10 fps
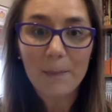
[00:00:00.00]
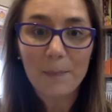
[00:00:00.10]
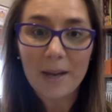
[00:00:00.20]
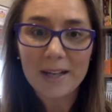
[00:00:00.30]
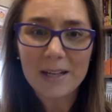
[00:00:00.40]

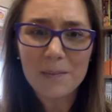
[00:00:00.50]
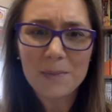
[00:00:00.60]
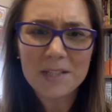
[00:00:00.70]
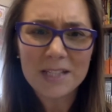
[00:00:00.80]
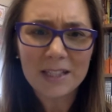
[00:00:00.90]
But in
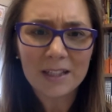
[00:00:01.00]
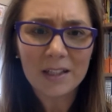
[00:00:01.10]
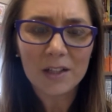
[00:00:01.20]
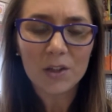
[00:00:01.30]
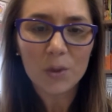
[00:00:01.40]

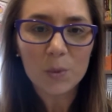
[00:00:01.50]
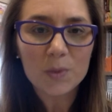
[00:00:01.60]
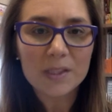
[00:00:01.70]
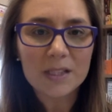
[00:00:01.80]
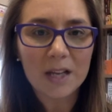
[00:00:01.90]
particular, you will
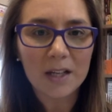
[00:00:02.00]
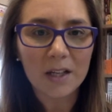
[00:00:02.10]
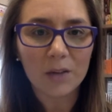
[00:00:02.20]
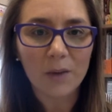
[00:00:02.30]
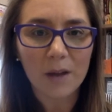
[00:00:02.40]
study
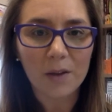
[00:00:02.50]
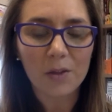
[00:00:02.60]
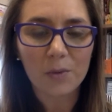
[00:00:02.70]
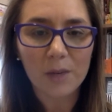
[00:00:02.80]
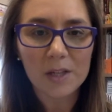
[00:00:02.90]
around
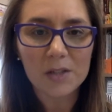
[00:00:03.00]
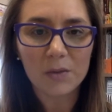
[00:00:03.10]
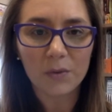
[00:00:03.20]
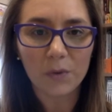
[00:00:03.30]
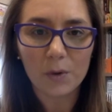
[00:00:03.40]
3 to
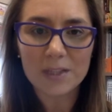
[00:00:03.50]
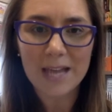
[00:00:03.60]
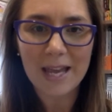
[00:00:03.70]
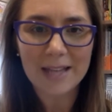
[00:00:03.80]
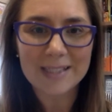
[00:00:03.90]
4
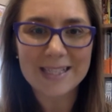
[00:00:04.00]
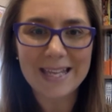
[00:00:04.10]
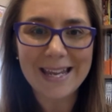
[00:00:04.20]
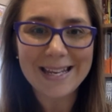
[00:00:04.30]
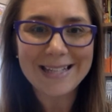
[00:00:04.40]
texts
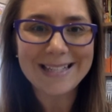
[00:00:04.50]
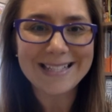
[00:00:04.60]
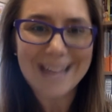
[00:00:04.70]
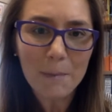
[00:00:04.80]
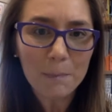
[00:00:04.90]
in
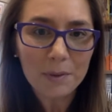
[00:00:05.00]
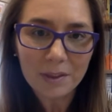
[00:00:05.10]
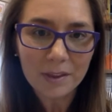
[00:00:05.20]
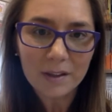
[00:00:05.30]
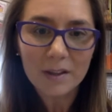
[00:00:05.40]

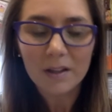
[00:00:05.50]
depth